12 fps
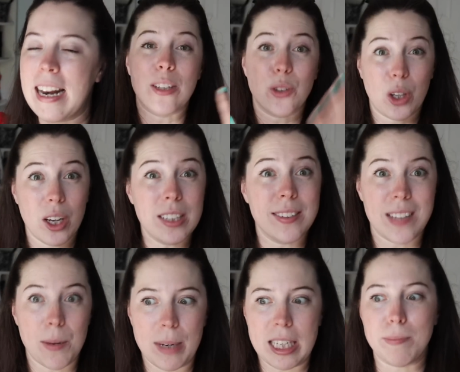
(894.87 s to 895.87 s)
It's good in
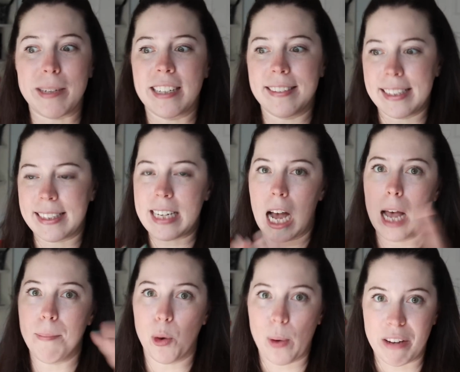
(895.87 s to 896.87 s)
some ways because it's
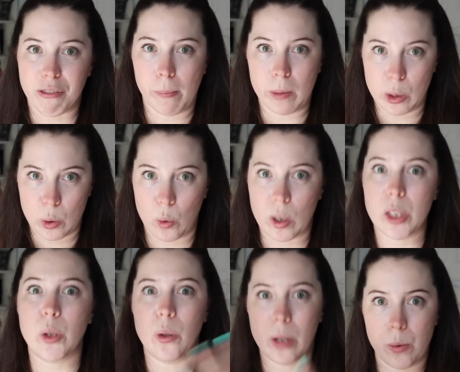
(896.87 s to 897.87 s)
time away from the story,
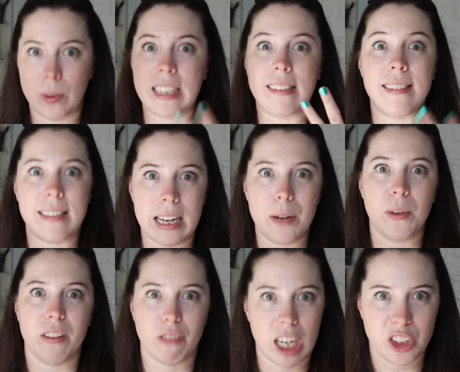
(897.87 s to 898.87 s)
so you can really see it
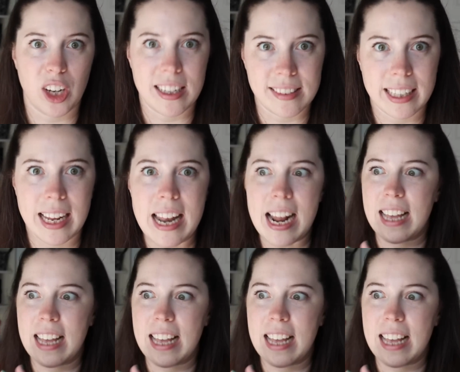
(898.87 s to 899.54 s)
with fresh eyes again.